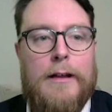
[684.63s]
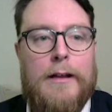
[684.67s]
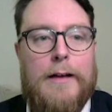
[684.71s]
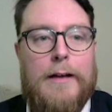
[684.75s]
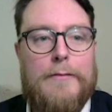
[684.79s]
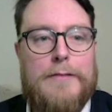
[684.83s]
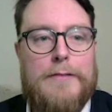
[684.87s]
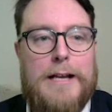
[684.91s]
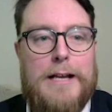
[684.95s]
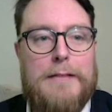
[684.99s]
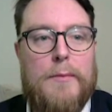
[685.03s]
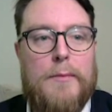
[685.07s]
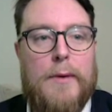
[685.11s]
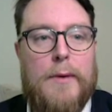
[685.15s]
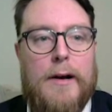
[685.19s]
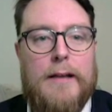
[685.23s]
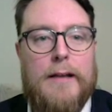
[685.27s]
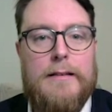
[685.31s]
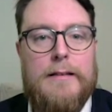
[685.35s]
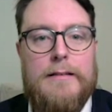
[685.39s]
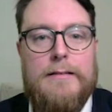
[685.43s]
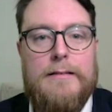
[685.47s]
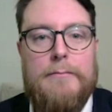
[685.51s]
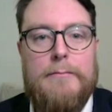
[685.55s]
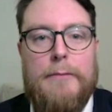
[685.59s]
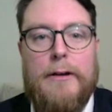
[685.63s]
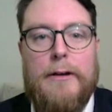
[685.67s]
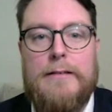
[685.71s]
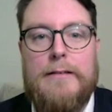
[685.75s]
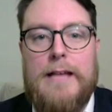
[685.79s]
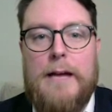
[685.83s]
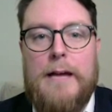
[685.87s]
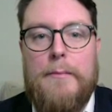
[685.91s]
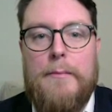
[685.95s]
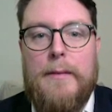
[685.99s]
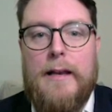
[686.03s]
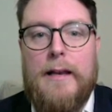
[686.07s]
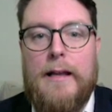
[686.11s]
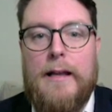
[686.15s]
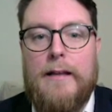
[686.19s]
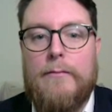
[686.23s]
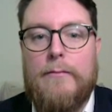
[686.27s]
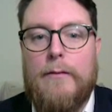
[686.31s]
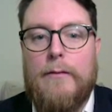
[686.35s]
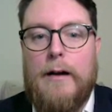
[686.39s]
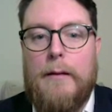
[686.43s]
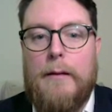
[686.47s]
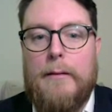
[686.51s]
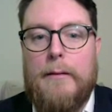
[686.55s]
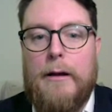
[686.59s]
I've changed my mind. We've got 10 minutes.
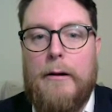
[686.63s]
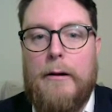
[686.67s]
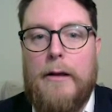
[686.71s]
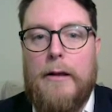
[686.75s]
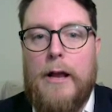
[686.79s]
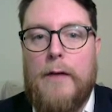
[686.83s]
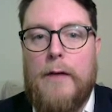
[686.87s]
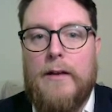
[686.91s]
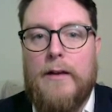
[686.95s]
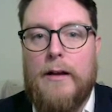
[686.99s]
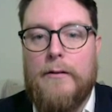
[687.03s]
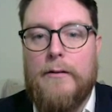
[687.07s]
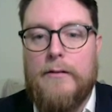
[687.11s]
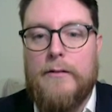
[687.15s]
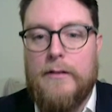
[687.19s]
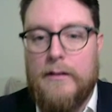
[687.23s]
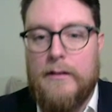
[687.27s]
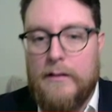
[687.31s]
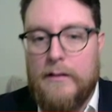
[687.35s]
Right, we're going overload.